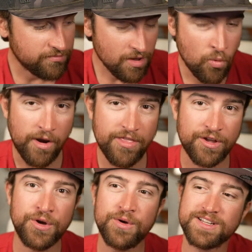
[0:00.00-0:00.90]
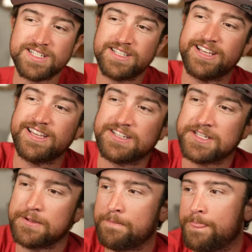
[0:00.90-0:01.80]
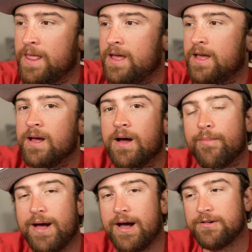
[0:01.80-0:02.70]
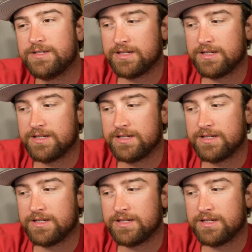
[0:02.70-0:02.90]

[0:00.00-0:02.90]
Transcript: One of the coolest things about